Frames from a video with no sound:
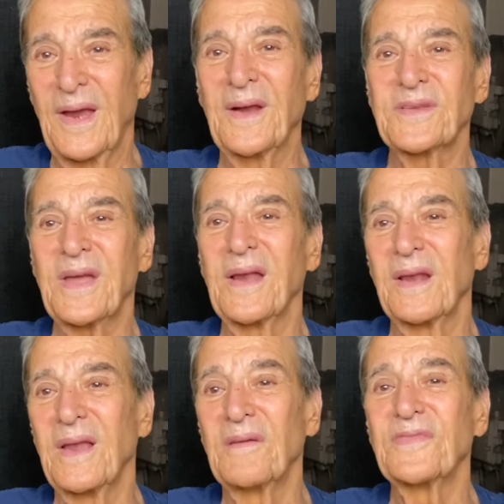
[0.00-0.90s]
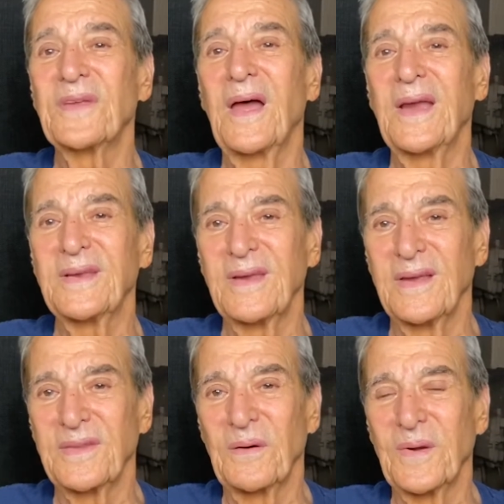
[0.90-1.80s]
And it's I love the
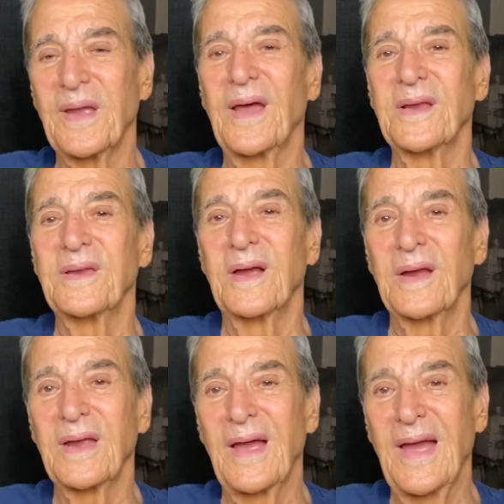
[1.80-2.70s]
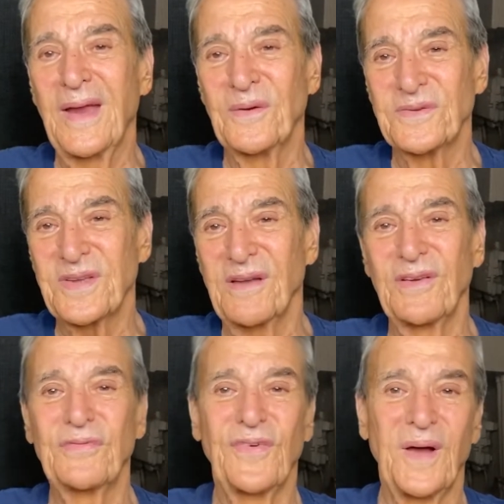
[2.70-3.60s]
idea that we got a young guy who's
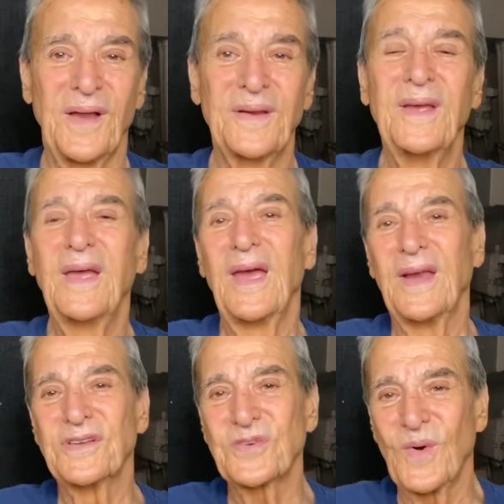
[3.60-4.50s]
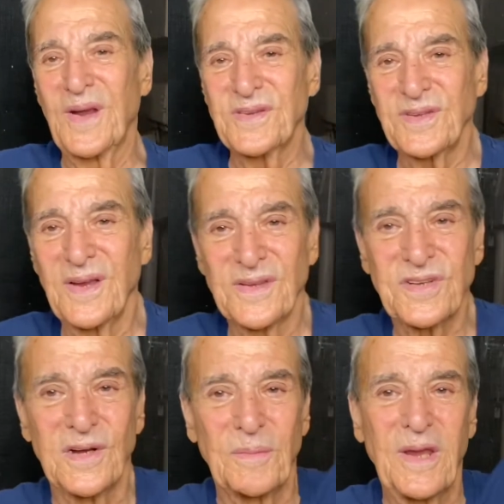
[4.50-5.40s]
having fun and he's crazy and it's
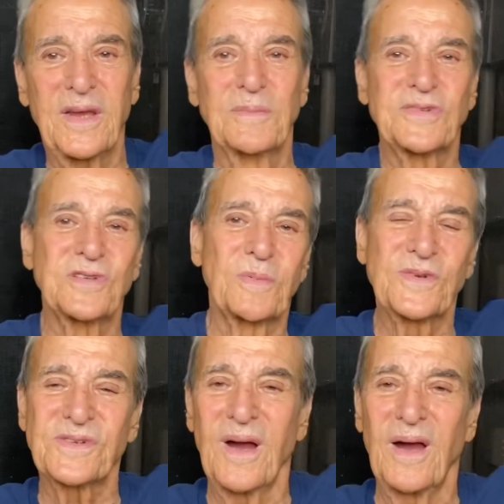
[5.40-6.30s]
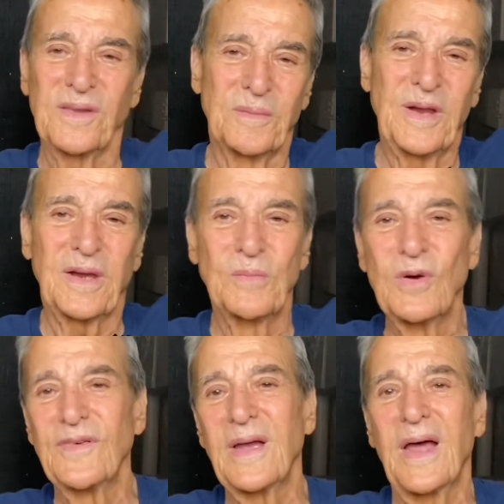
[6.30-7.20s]
going to make him a superstar and they'll make a
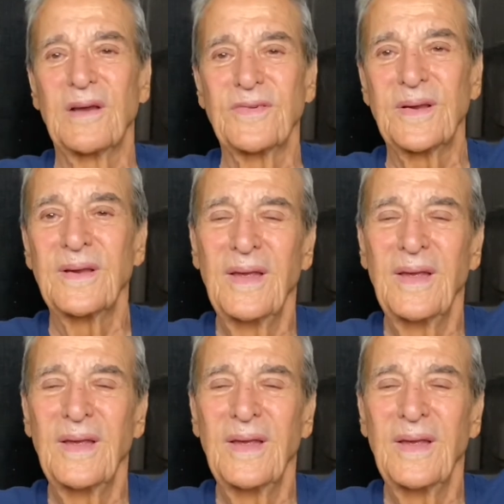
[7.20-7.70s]
movie out of it.